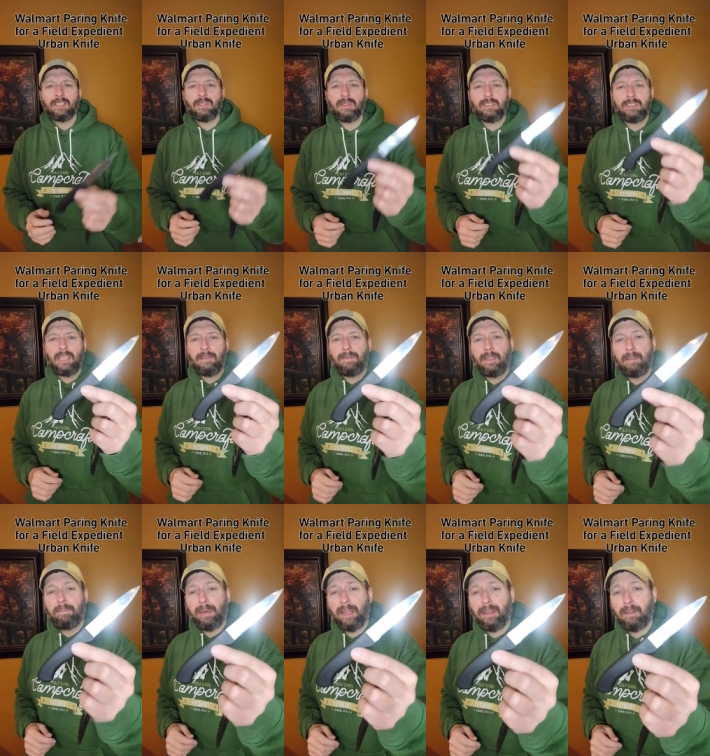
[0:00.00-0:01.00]
So there's definitely
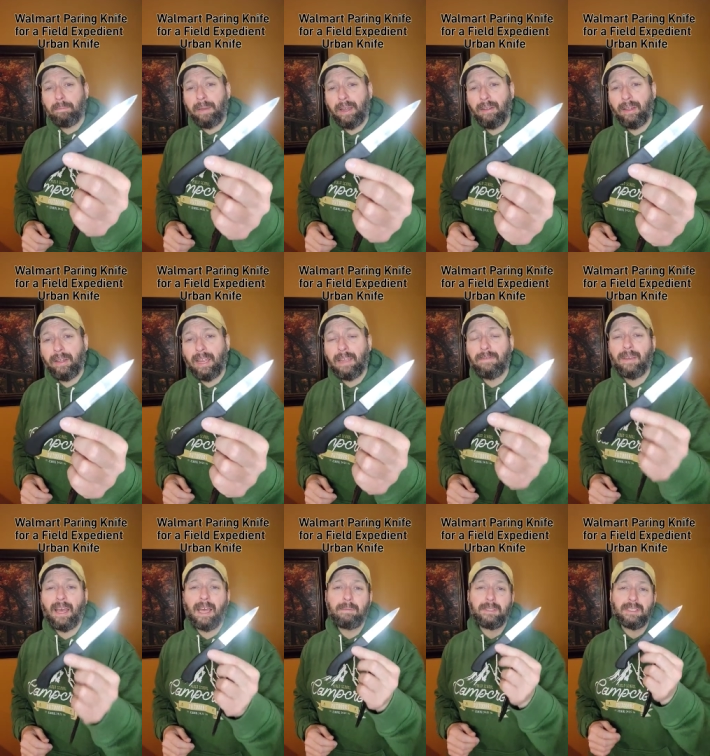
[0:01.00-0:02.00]
better paring knife
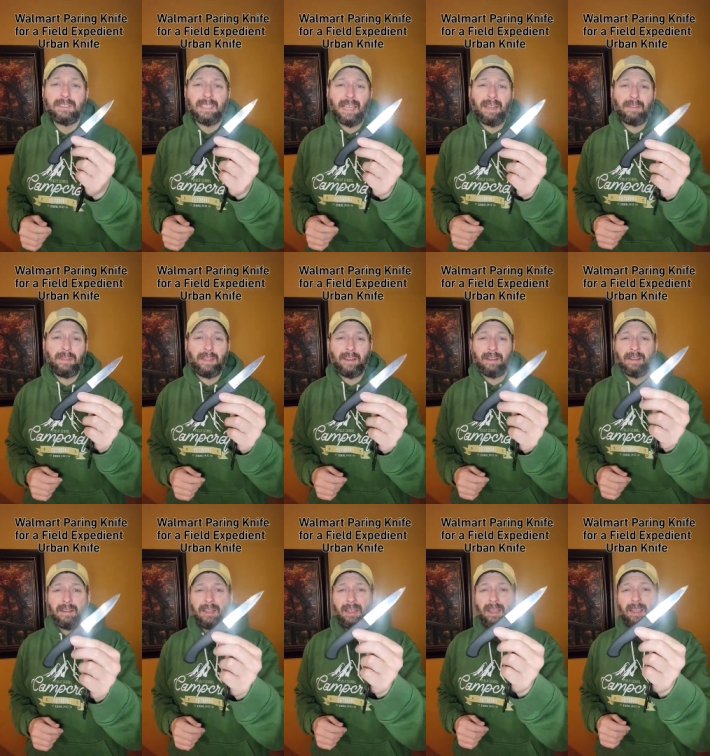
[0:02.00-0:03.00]
options out
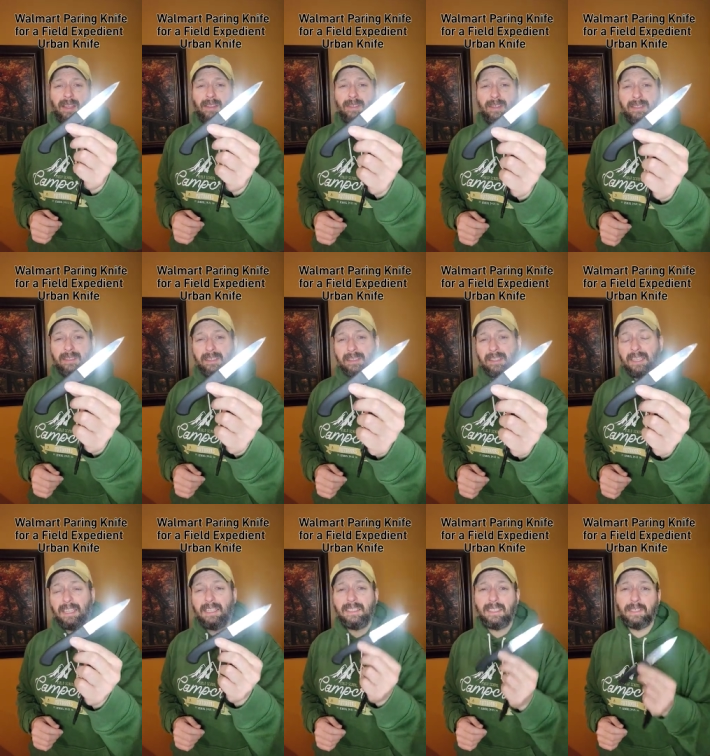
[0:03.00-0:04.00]
there. This is the
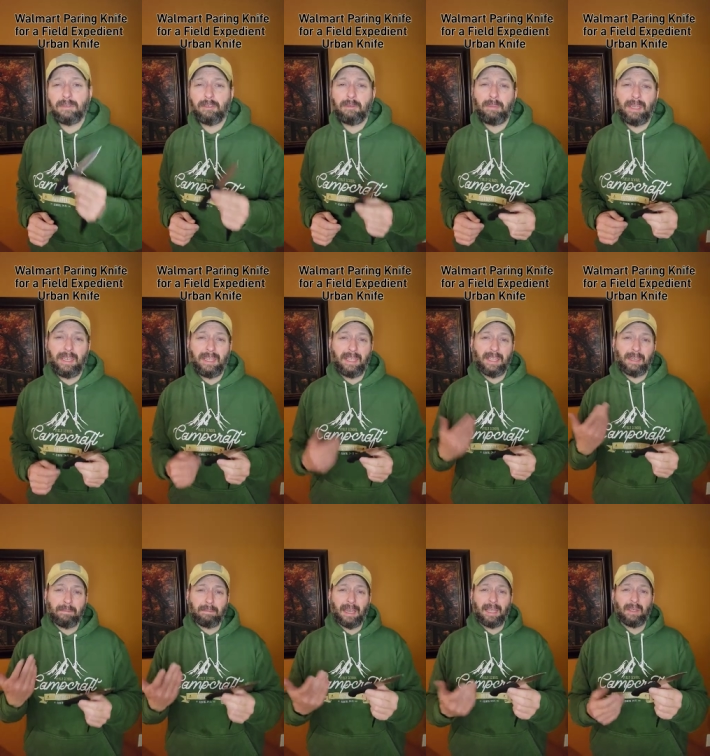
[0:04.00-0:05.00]
easiest for me to get
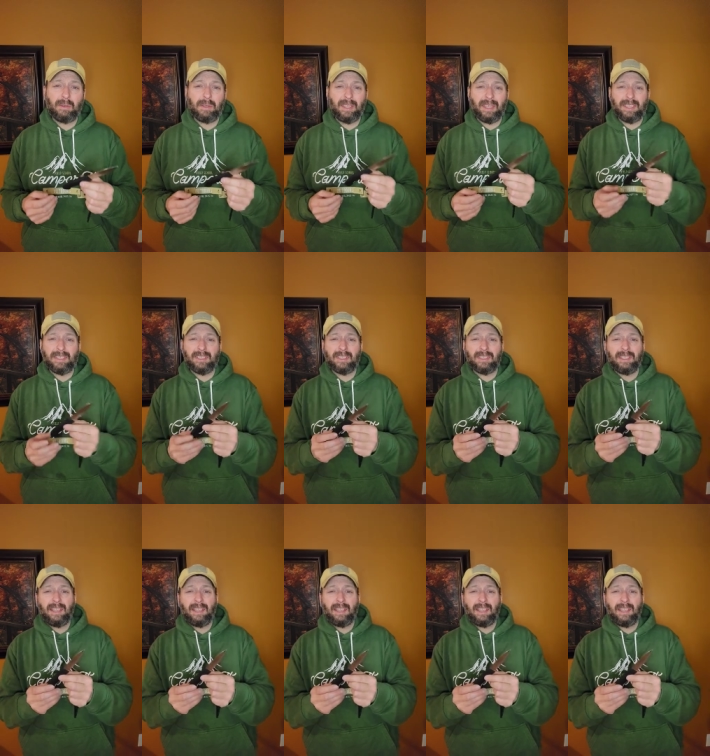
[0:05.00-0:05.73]
in my location.